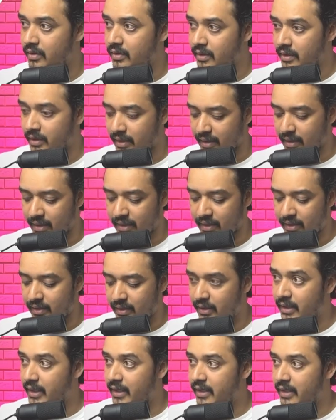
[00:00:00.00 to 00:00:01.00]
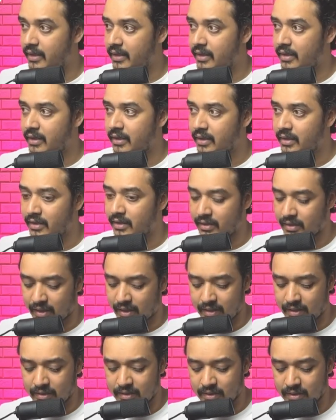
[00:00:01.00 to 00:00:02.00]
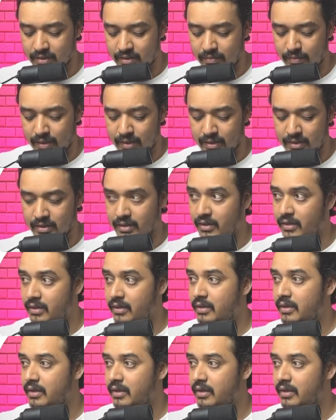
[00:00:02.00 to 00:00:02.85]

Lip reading: and then I just mention